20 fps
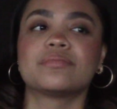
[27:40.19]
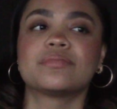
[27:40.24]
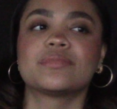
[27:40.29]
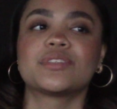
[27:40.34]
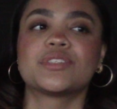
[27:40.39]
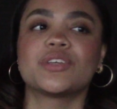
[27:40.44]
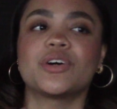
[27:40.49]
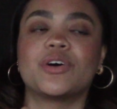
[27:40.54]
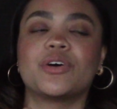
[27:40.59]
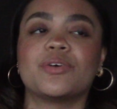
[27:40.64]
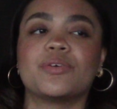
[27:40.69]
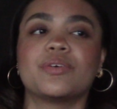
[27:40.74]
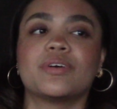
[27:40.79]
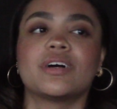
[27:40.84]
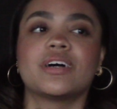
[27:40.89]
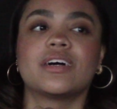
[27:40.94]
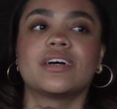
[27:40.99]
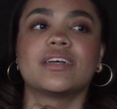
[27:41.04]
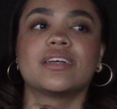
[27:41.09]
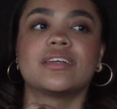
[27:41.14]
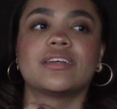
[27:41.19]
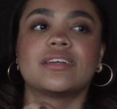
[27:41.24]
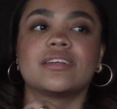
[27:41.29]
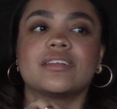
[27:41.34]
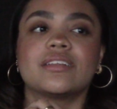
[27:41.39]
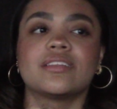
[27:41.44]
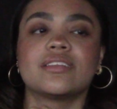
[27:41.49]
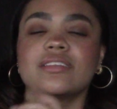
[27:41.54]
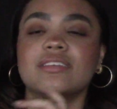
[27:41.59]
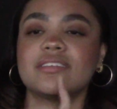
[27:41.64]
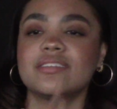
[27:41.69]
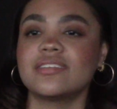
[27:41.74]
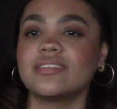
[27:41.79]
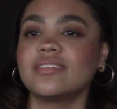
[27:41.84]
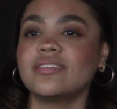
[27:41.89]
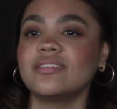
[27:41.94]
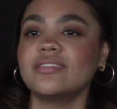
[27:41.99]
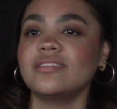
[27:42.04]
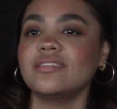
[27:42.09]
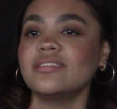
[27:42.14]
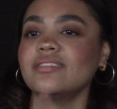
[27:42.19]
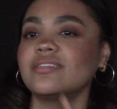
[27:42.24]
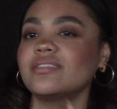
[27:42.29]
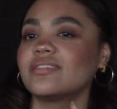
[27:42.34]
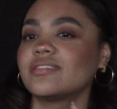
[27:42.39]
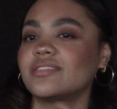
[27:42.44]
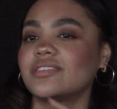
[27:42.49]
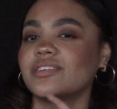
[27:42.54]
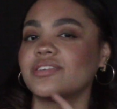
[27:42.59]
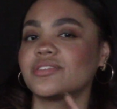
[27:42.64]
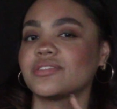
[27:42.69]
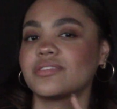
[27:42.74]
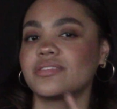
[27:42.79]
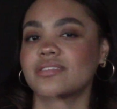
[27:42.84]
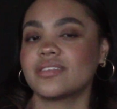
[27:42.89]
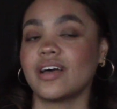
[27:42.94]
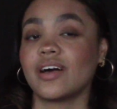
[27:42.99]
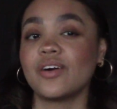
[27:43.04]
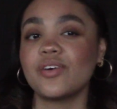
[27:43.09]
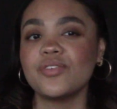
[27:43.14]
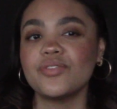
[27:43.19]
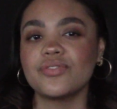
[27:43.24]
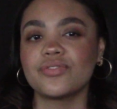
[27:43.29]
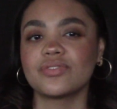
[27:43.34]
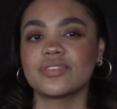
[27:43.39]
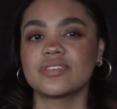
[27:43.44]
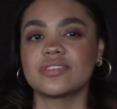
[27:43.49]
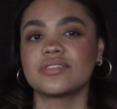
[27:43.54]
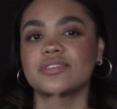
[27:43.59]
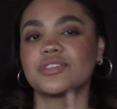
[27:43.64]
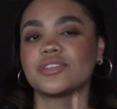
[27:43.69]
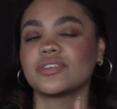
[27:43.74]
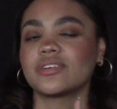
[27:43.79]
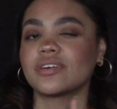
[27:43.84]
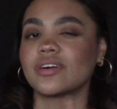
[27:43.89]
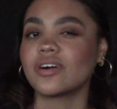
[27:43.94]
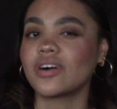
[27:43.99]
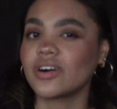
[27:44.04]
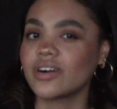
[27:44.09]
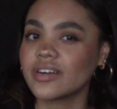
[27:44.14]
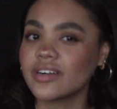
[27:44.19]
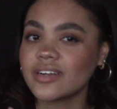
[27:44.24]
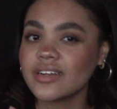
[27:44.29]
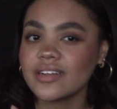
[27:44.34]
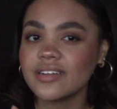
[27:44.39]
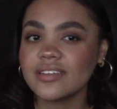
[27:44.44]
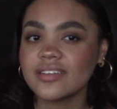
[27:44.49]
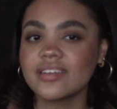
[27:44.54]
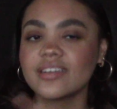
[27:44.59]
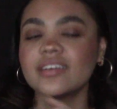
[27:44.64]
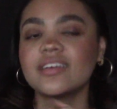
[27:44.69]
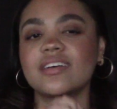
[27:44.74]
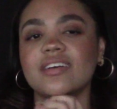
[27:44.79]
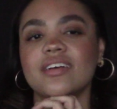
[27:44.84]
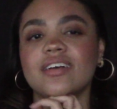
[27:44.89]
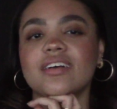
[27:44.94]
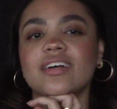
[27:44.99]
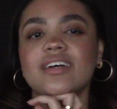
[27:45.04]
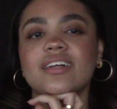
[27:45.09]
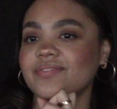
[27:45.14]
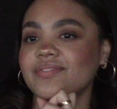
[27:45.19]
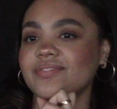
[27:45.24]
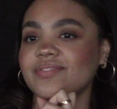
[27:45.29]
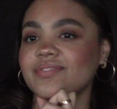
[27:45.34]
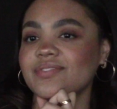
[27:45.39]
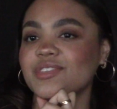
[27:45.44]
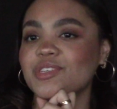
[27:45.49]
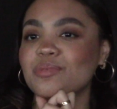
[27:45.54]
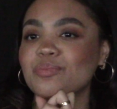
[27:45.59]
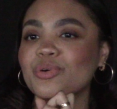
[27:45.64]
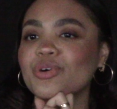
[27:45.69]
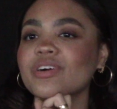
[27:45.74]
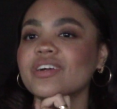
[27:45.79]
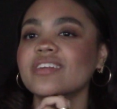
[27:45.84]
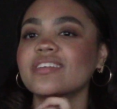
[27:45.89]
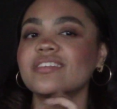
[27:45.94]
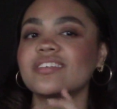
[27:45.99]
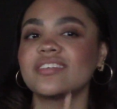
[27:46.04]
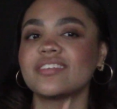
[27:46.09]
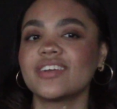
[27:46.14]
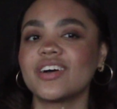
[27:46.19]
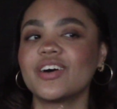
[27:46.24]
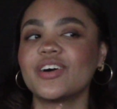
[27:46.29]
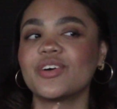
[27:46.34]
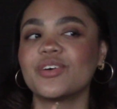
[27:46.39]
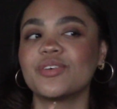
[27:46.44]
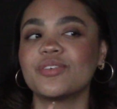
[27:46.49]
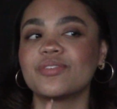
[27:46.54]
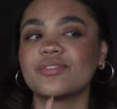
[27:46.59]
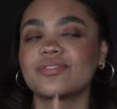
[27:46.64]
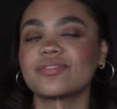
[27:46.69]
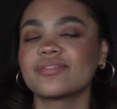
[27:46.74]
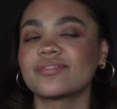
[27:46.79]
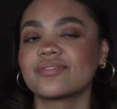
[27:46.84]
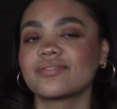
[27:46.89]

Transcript: So listen to yourself. Listen to your heart. It's important to know